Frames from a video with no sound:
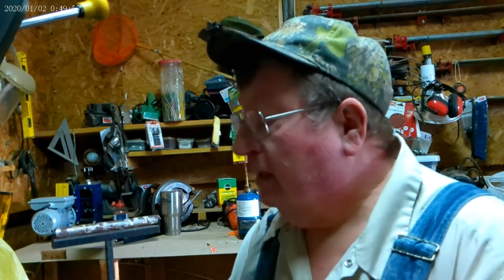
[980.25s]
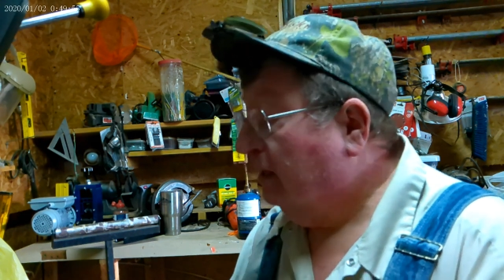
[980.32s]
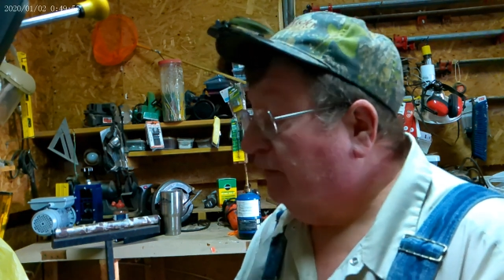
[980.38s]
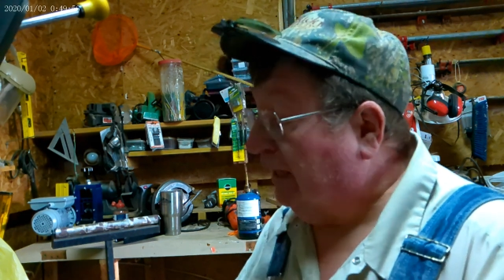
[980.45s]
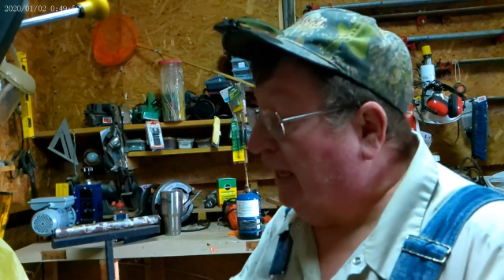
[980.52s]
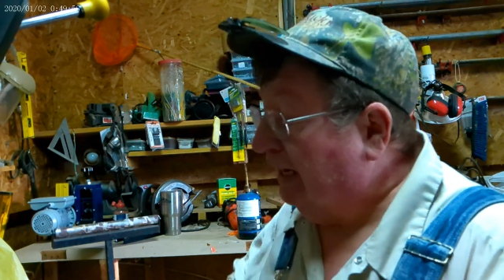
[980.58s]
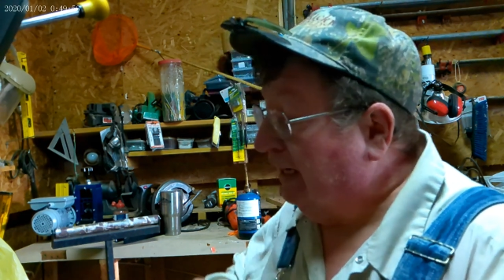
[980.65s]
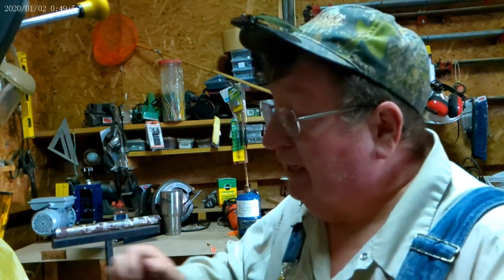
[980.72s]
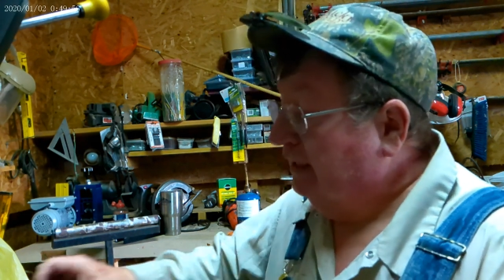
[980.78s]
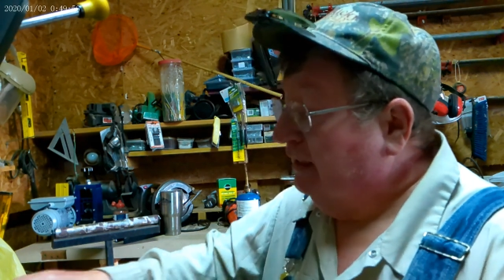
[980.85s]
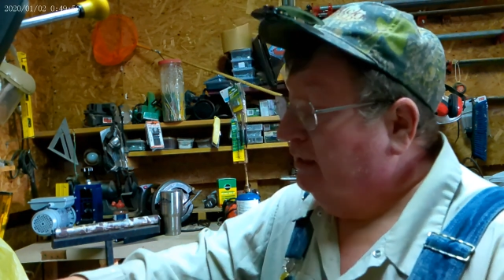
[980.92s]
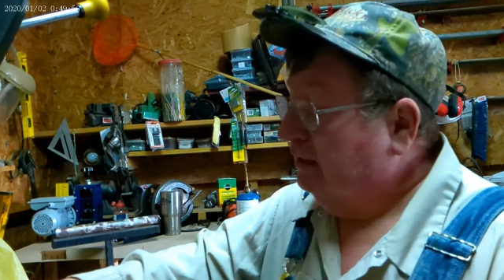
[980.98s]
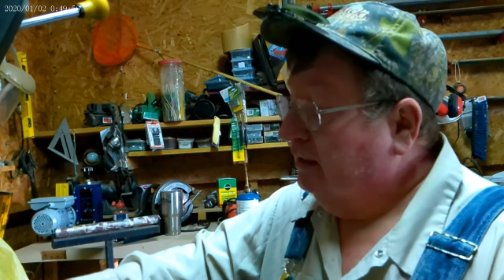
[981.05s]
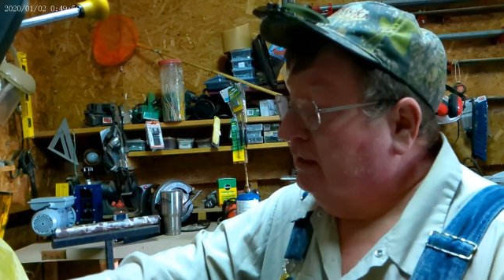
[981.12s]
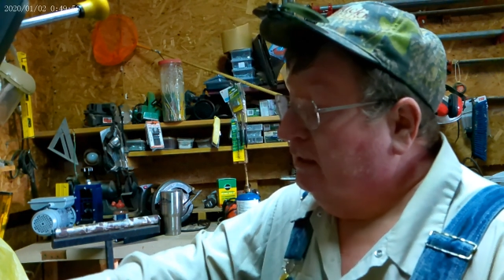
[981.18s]
that
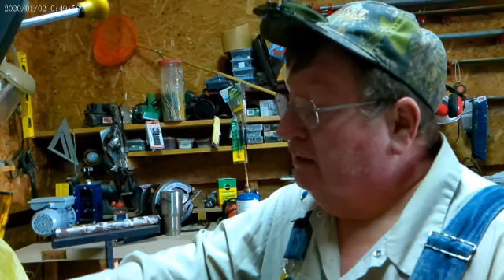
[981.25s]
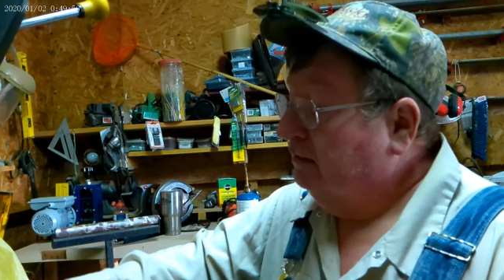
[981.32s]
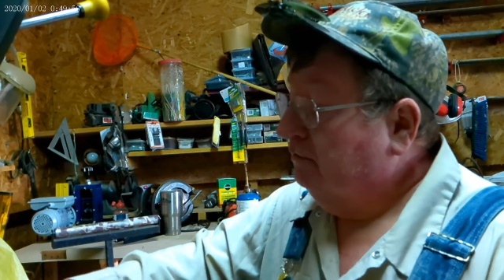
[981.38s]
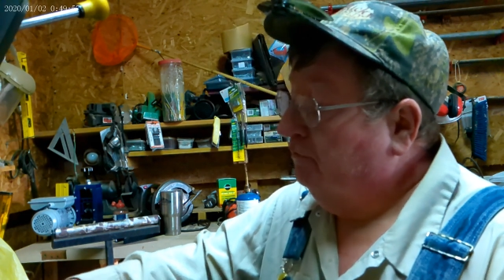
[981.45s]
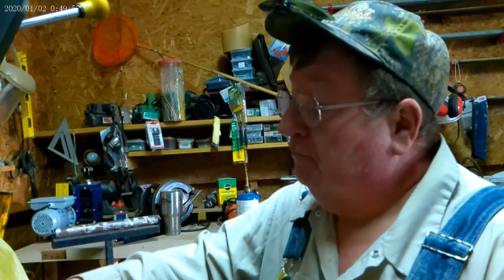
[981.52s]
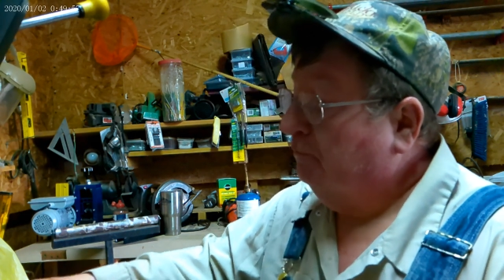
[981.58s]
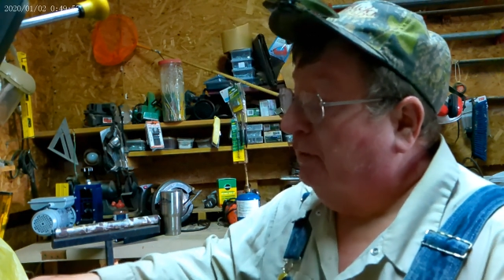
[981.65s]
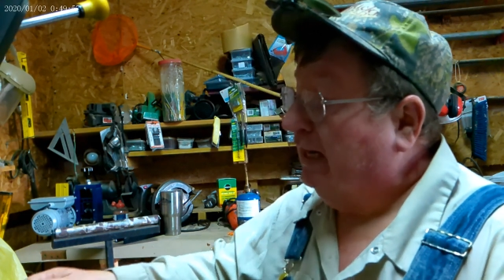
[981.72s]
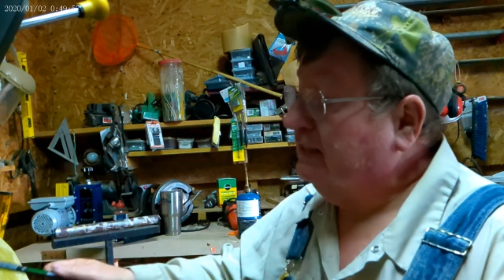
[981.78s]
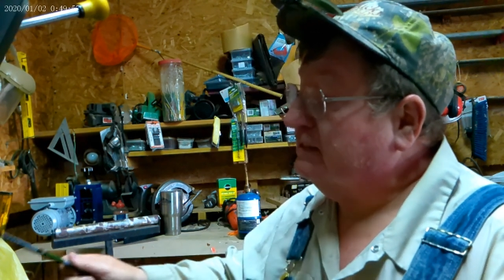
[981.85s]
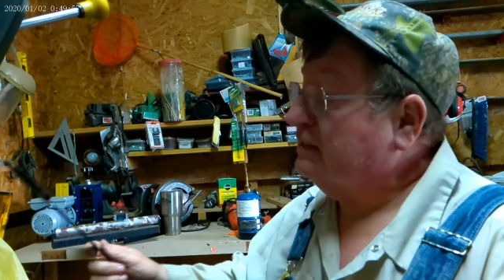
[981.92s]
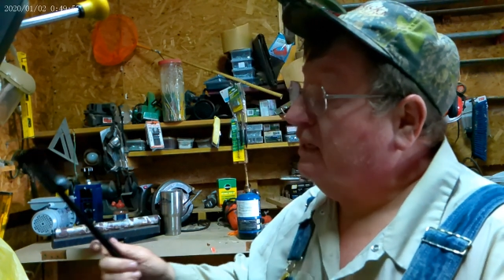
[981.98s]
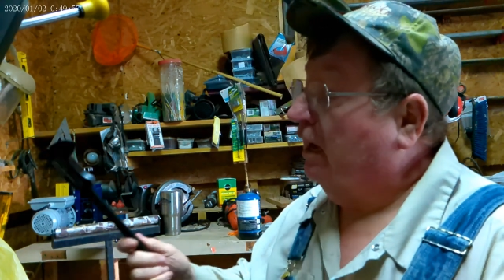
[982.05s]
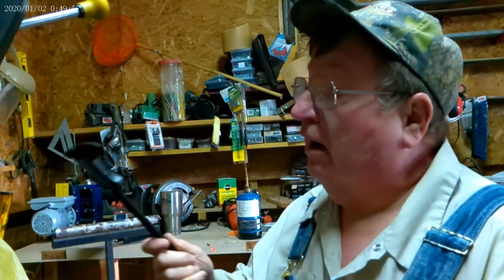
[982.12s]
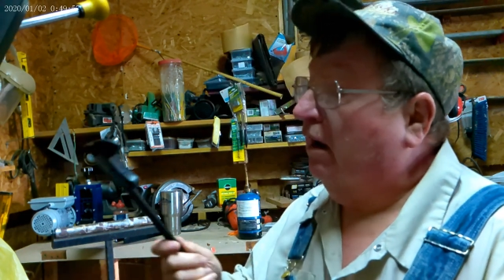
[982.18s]

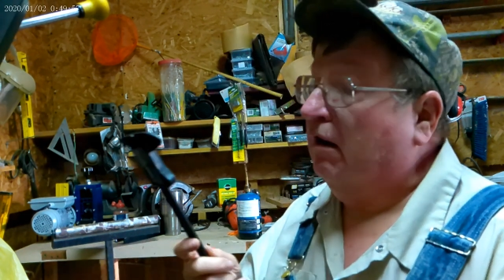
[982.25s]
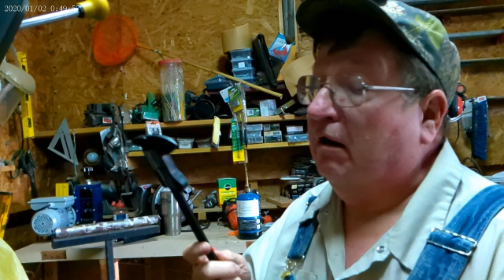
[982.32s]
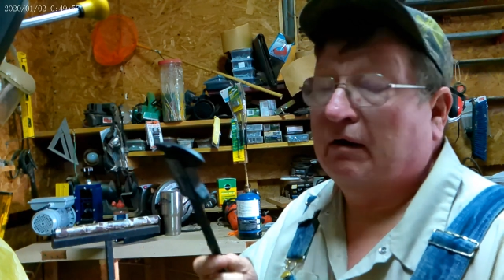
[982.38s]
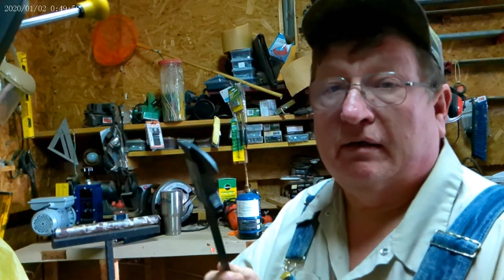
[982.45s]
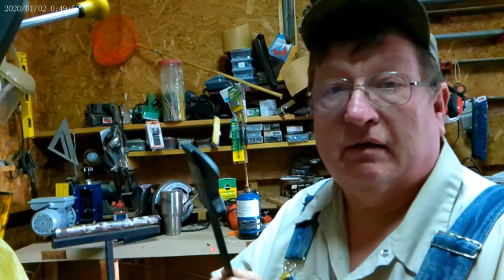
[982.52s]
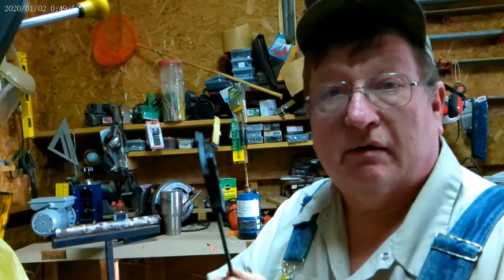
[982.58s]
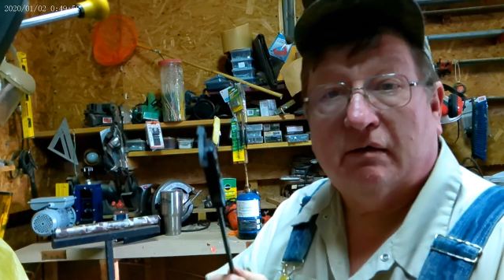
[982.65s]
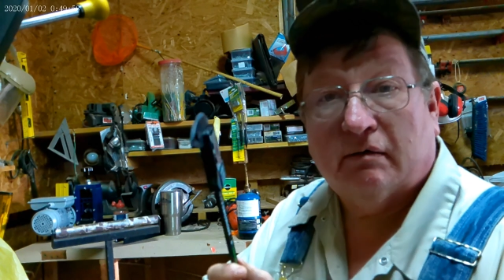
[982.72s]
based on